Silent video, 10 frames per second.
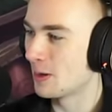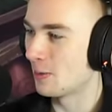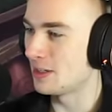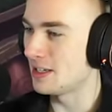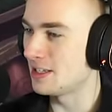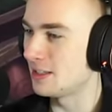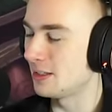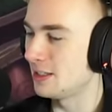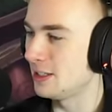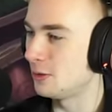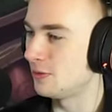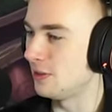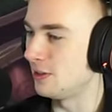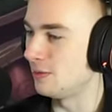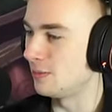What a silly,
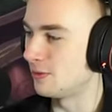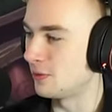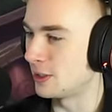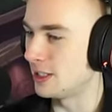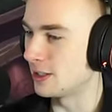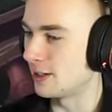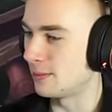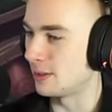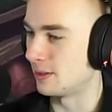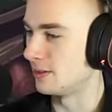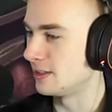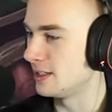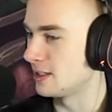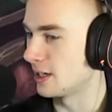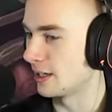goofy, funny combo
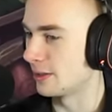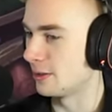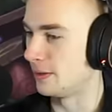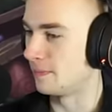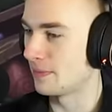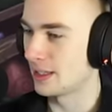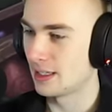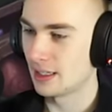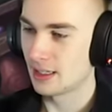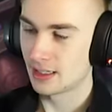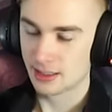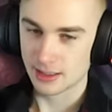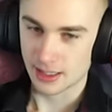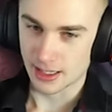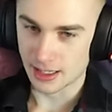he's got going.
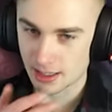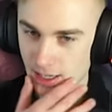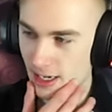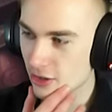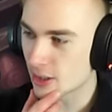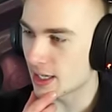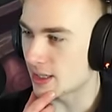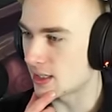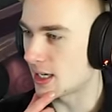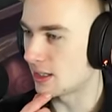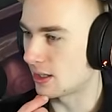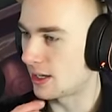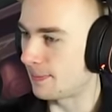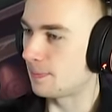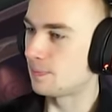Uh, I actually like this hand a lot.